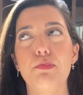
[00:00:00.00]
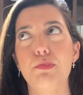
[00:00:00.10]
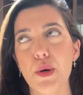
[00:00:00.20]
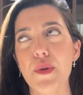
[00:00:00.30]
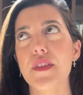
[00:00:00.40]

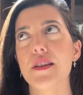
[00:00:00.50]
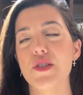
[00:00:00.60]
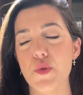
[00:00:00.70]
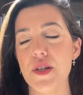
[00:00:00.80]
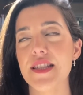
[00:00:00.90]
Bertha
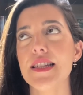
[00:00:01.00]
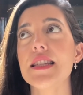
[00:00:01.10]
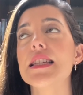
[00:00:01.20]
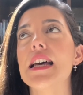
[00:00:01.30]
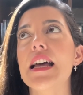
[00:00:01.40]

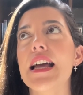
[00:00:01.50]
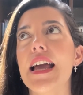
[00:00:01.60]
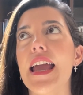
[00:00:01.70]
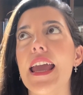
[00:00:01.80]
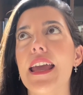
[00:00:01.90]
Dorset,
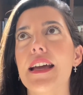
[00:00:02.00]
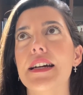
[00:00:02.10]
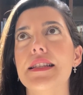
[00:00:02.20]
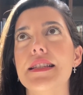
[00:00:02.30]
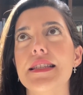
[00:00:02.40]

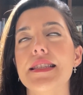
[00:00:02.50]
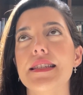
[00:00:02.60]
and